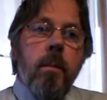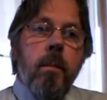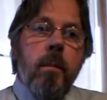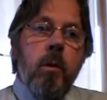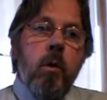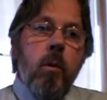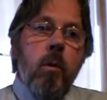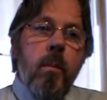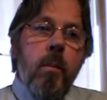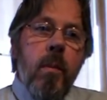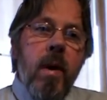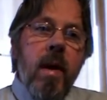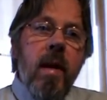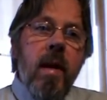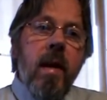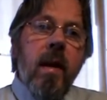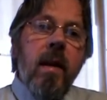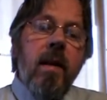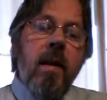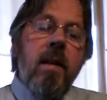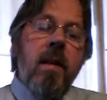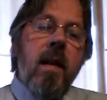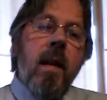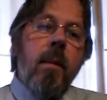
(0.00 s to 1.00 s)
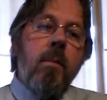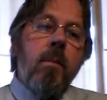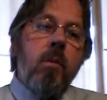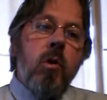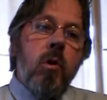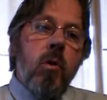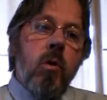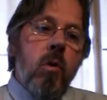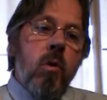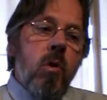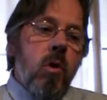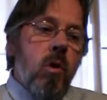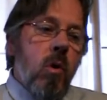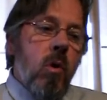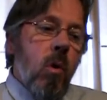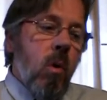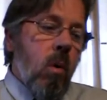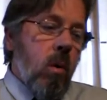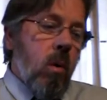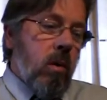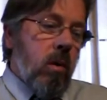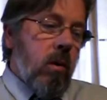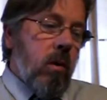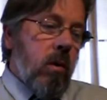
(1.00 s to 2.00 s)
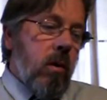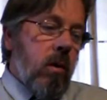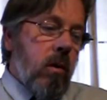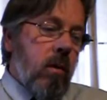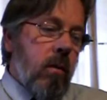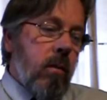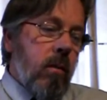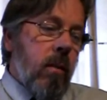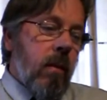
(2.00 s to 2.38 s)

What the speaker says: to bring his name to naught,